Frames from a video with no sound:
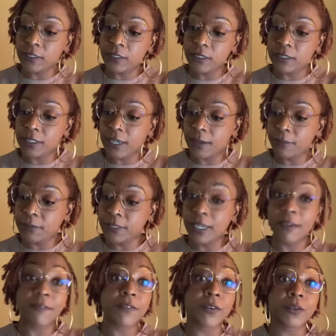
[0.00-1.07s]
The time has
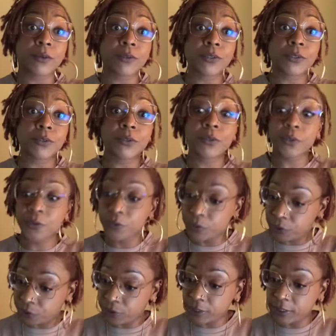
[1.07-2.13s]
come for you to
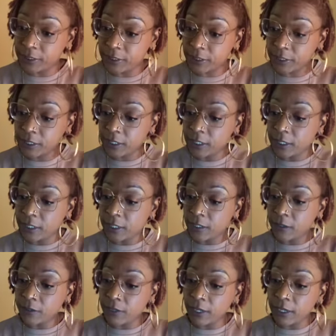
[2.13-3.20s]
retreat,
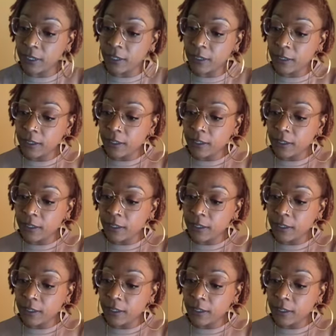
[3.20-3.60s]
okay?